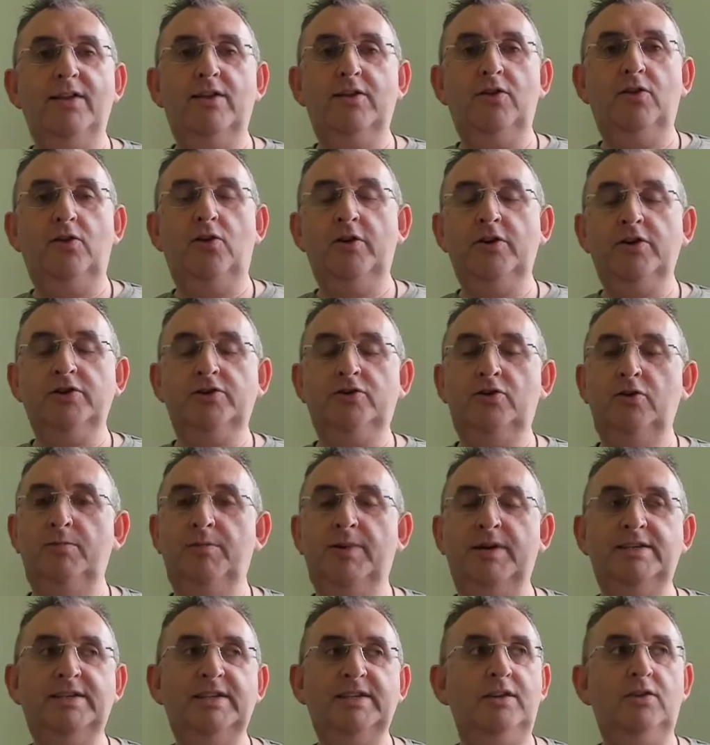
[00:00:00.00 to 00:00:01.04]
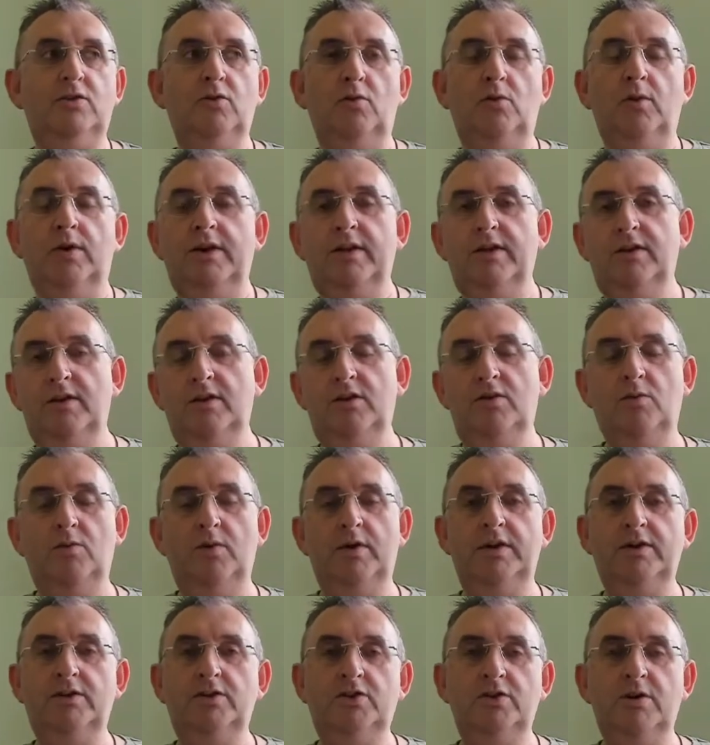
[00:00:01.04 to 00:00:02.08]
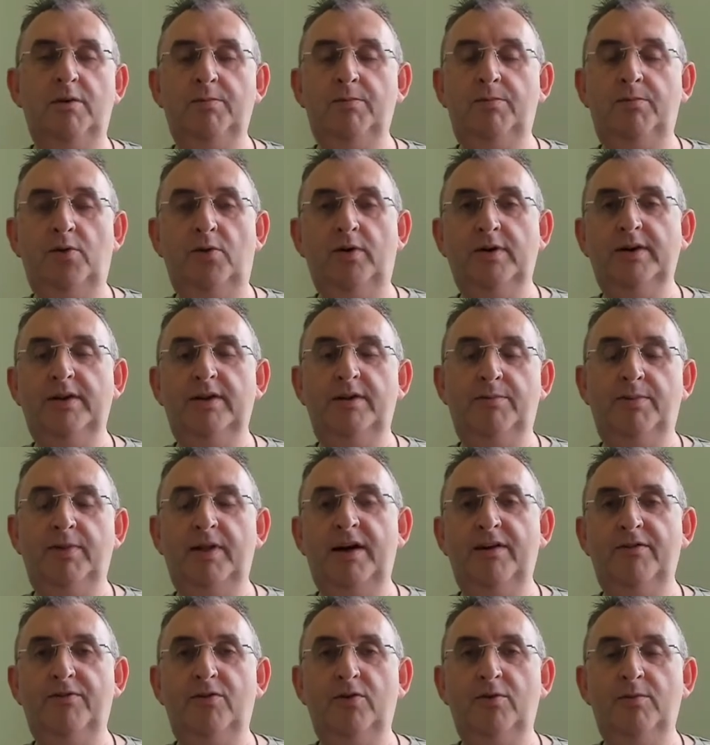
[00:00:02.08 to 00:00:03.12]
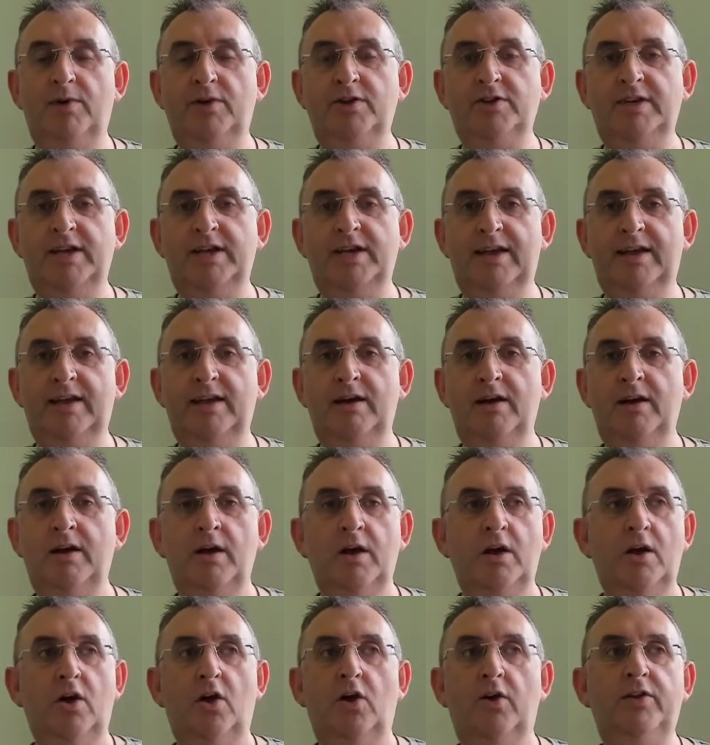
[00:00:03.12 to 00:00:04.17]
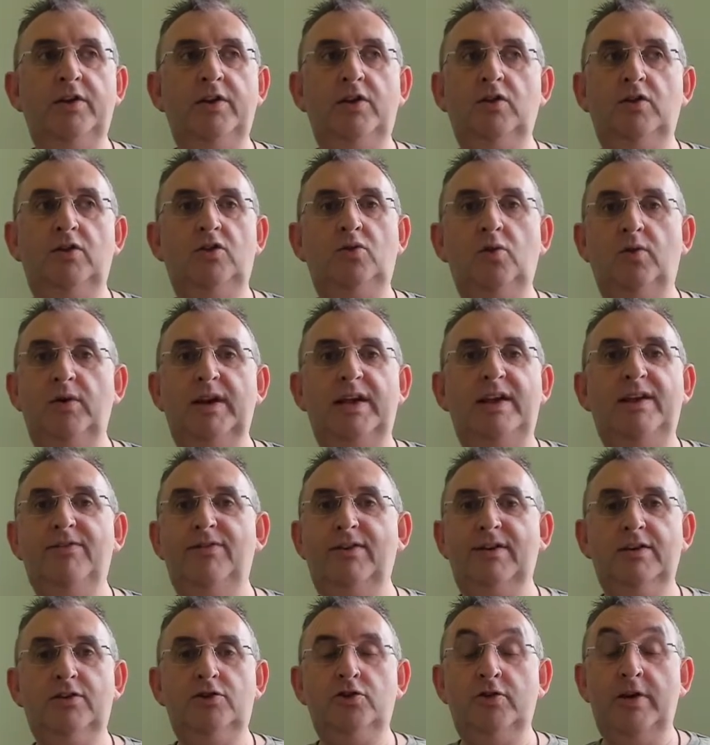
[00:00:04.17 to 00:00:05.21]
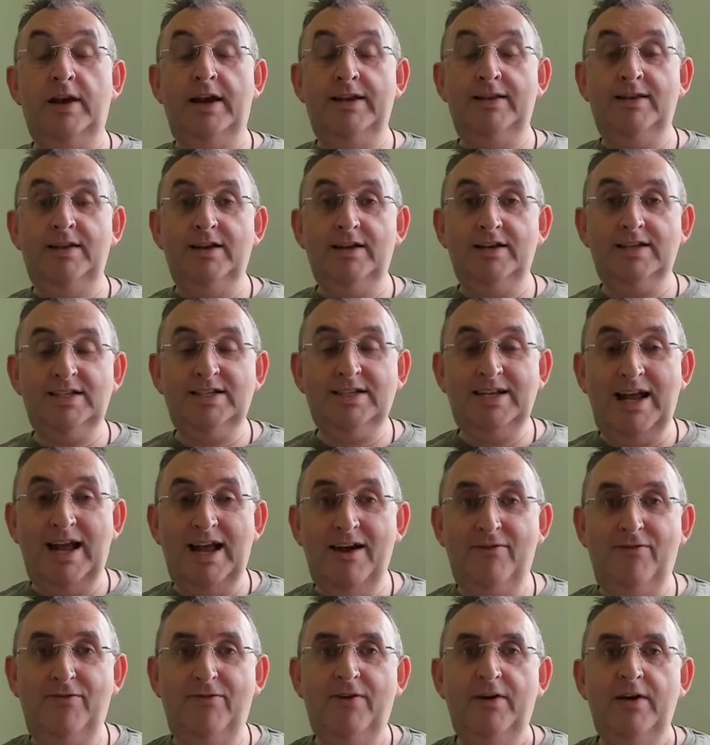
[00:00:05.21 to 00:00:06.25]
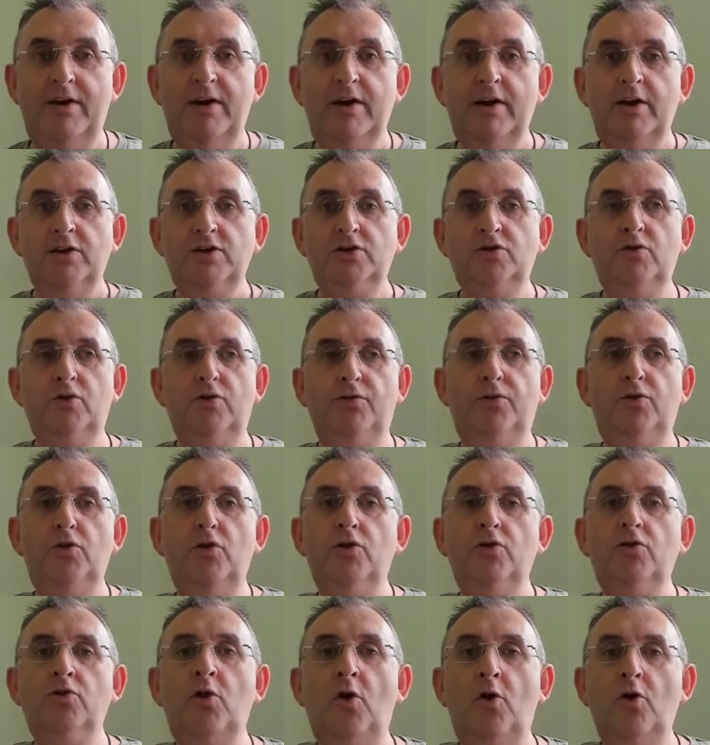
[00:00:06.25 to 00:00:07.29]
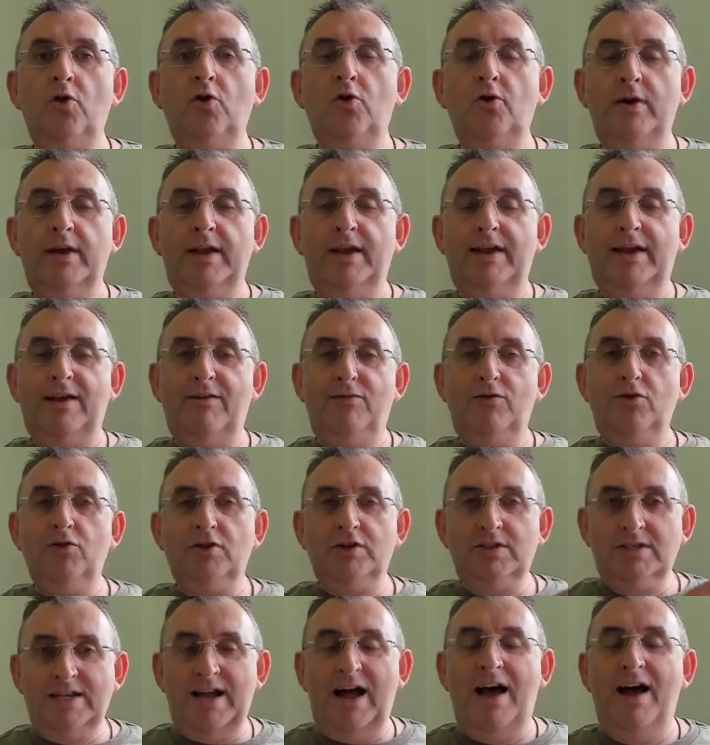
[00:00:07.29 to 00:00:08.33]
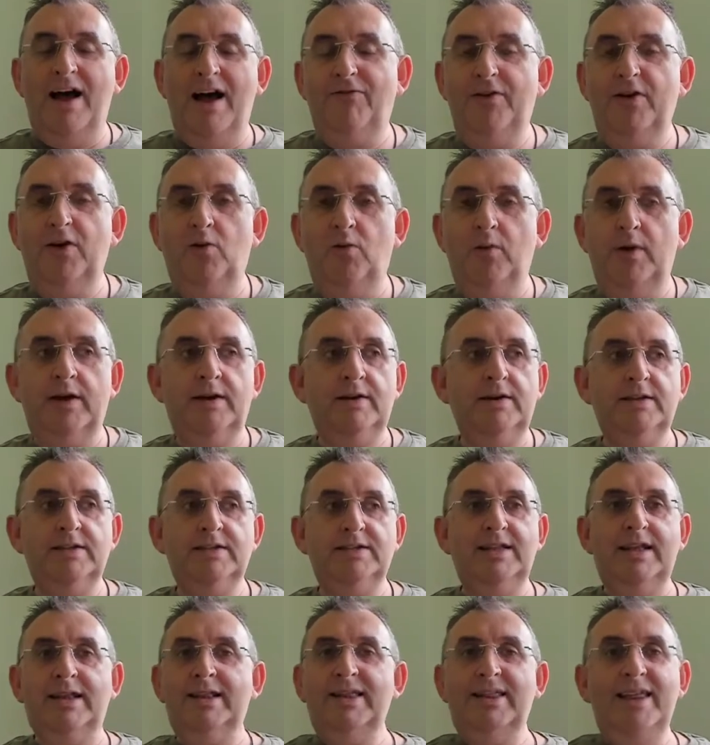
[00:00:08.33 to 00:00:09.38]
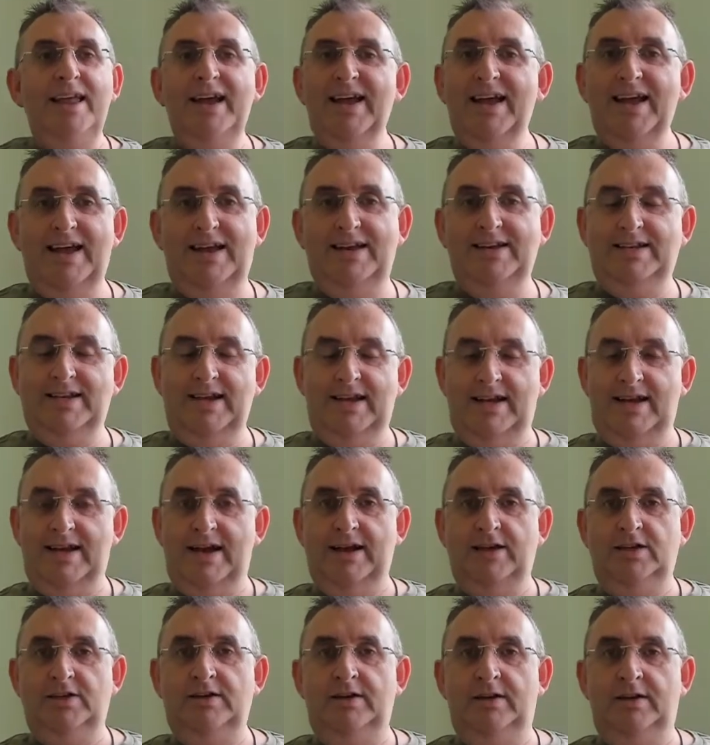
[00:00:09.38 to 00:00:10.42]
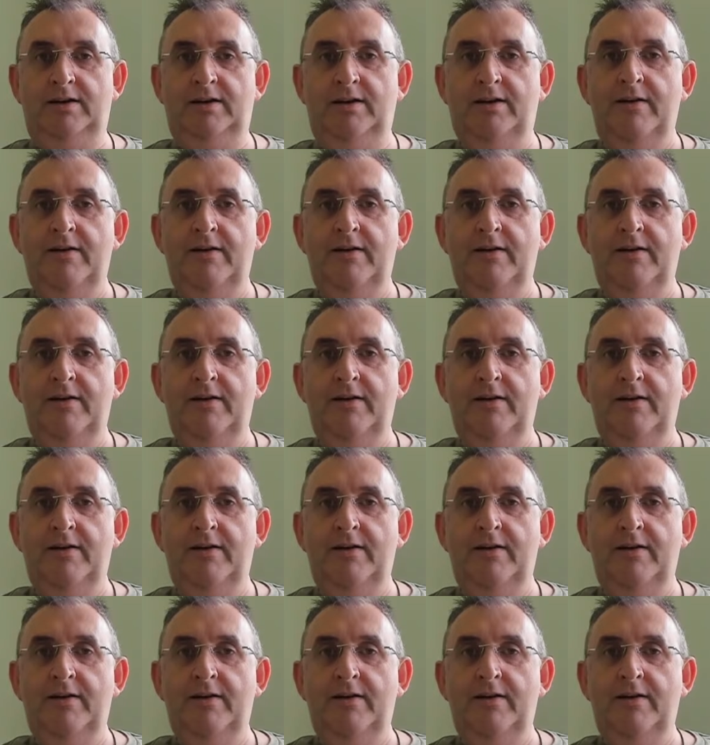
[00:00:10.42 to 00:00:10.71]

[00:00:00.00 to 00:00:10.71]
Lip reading: the lawyer's too busy, they don't want to jump onto the platform or check it, or they don't even train their staff. So if you're not going to give your staff an awareness, then they can't take action.